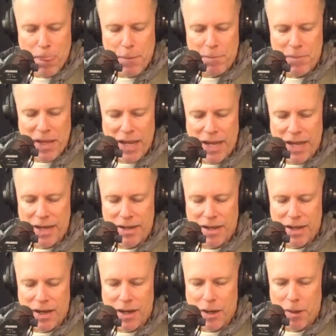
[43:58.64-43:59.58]
And
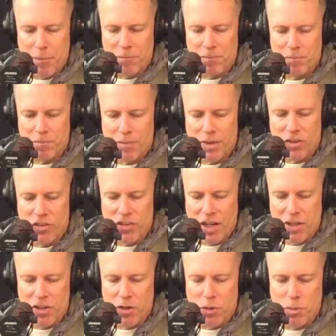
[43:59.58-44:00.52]

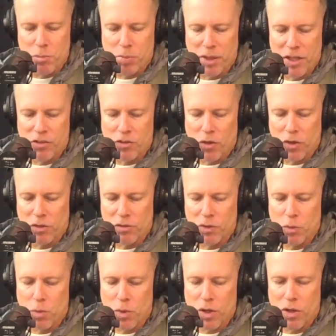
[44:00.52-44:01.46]
Shen Yun plays all over
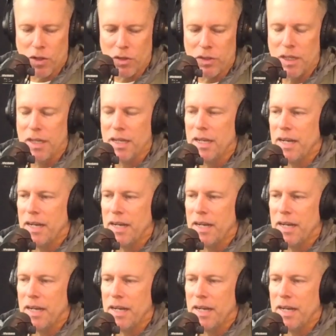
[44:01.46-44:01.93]
the world.